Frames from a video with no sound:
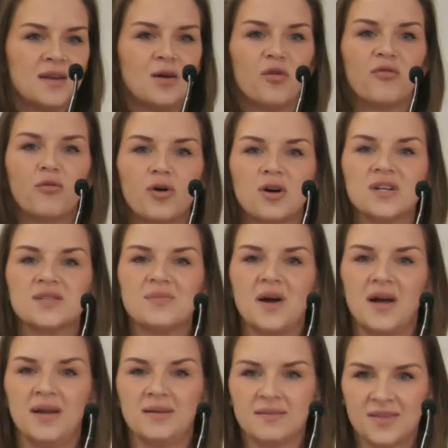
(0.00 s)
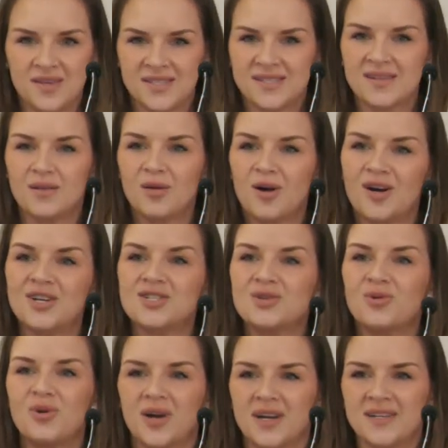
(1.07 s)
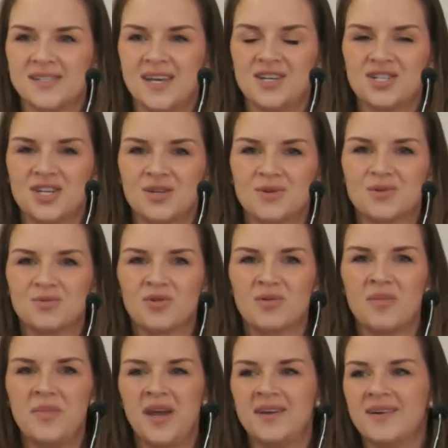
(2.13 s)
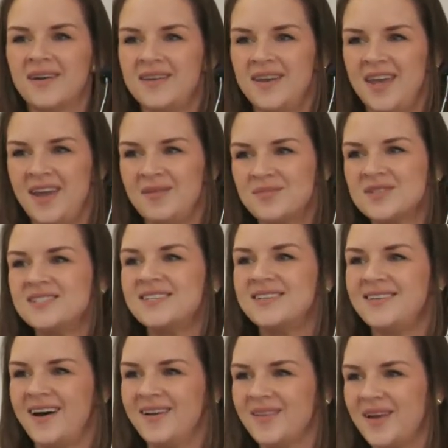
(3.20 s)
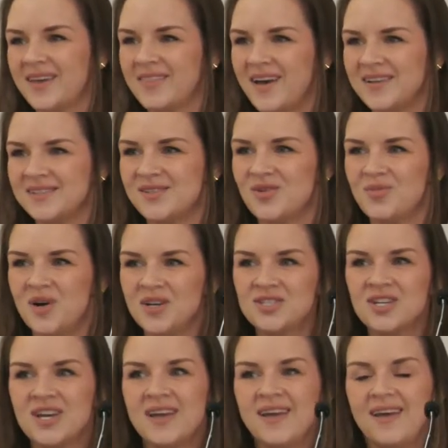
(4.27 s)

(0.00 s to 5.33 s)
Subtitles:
Now, of course, this large organization, which will remain unnamed, did not like that so much.